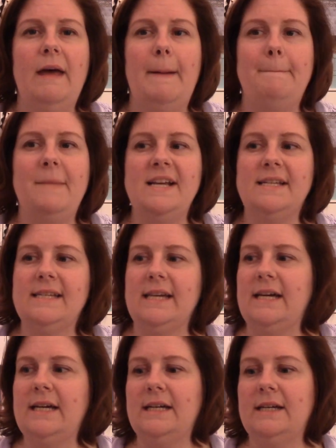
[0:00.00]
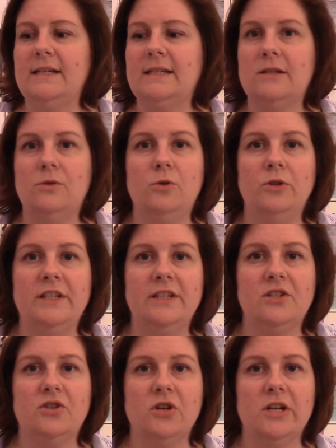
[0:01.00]
Mesa School
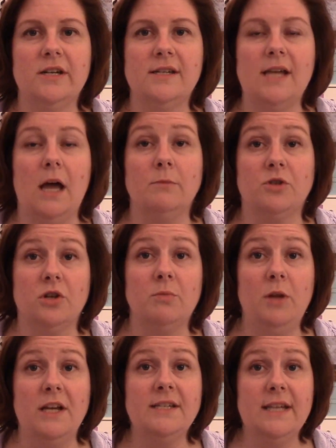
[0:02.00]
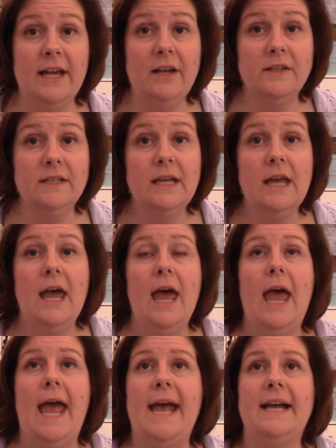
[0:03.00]
District's surplus sales.
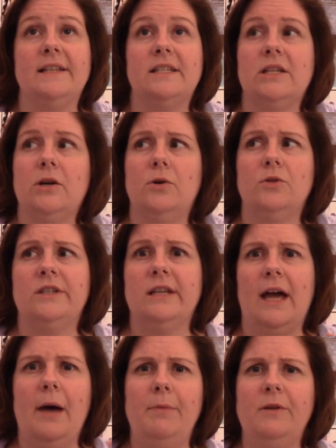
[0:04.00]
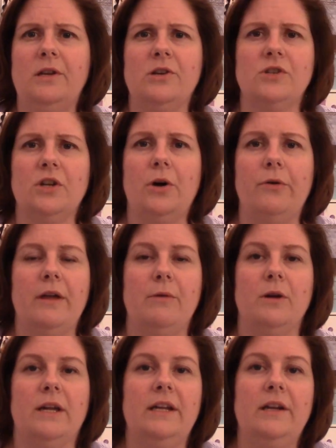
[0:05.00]
And so a couple of years ago, they
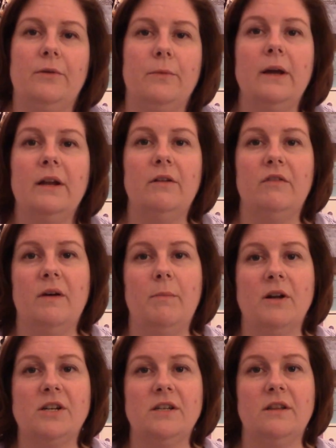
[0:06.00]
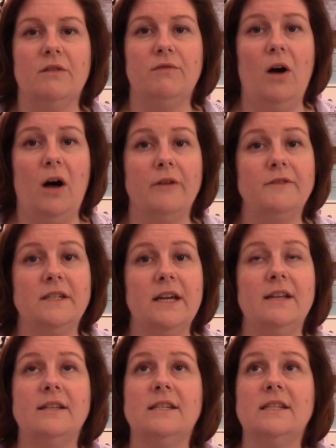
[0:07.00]
were getting rid of a bunch of their Floss,
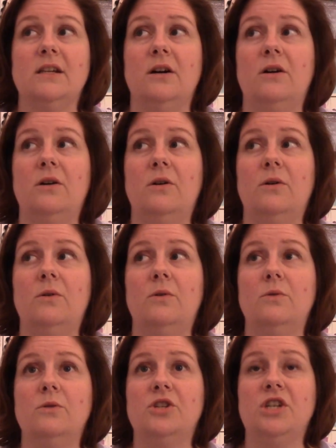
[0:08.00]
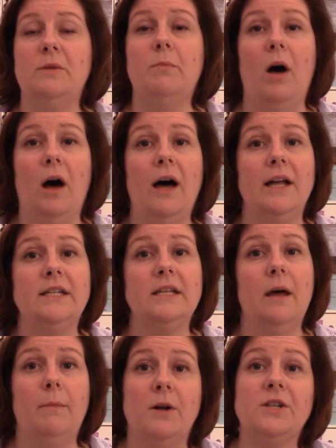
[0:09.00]
and so she bought
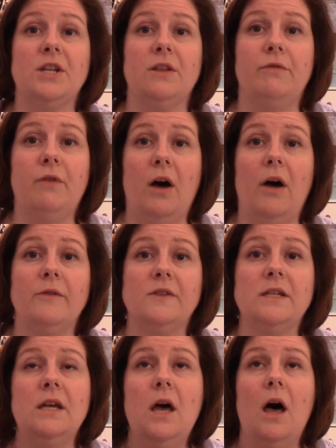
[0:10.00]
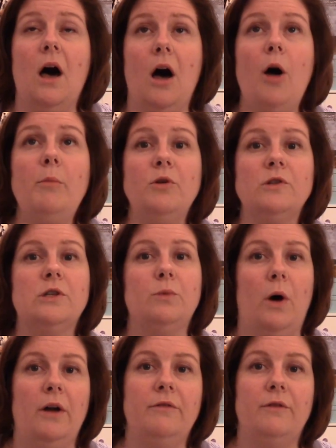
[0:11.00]
a bunch of the Floss, almost
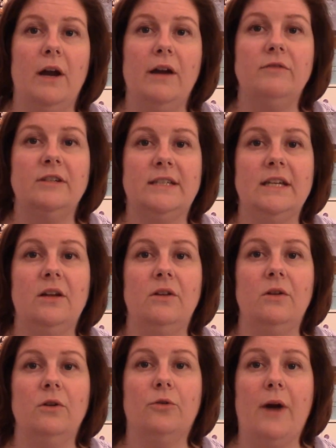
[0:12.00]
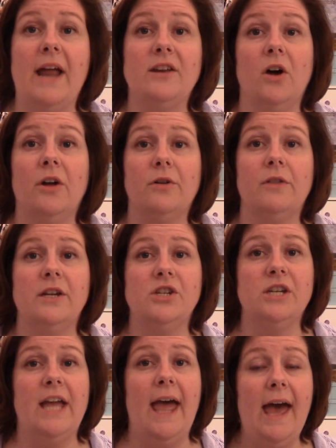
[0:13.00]
one for every single granddaughter that
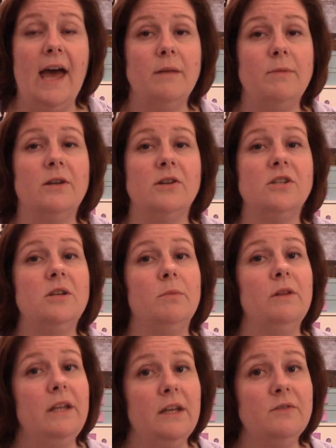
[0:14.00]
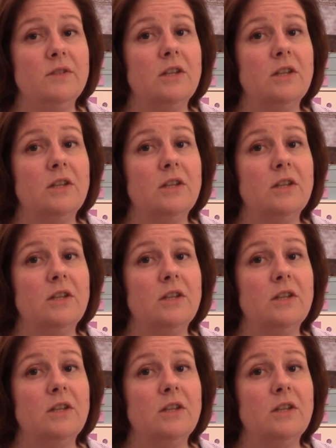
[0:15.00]
she had, because she believes that